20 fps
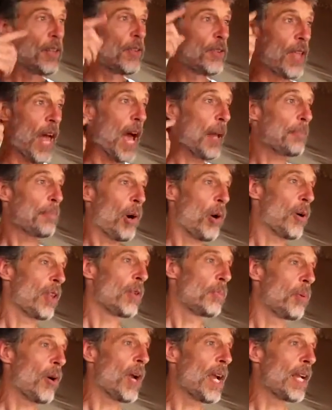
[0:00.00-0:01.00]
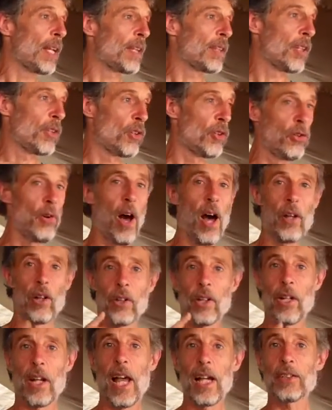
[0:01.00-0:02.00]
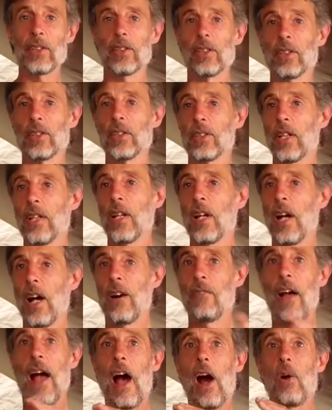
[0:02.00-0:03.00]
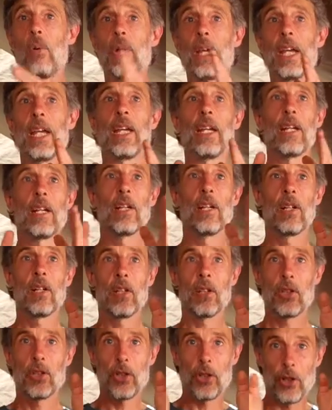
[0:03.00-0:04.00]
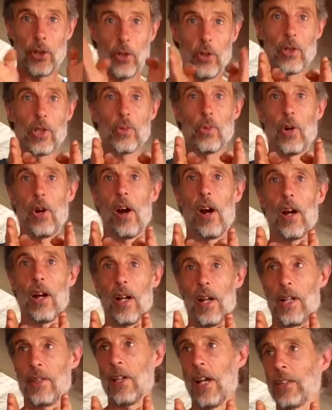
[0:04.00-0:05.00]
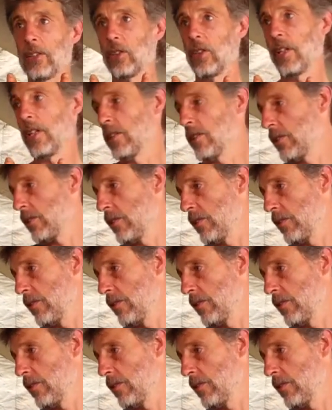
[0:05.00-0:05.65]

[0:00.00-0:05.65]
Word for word: that part of the brain, the neuronal connections of how we choose where our attention is.